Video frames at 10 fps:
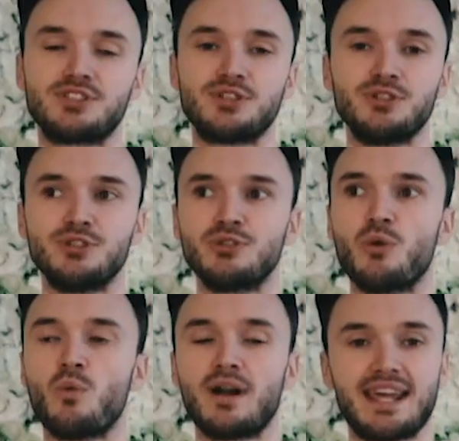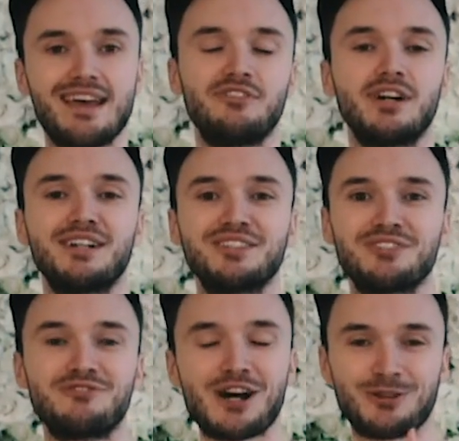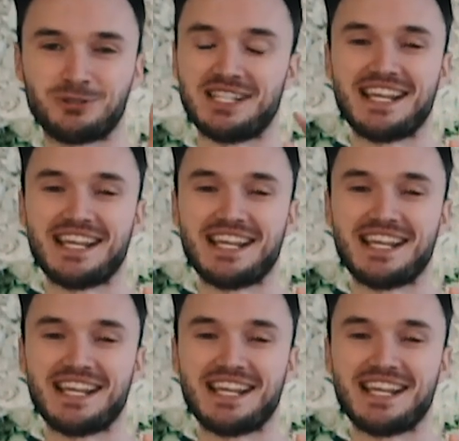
to whatever the viral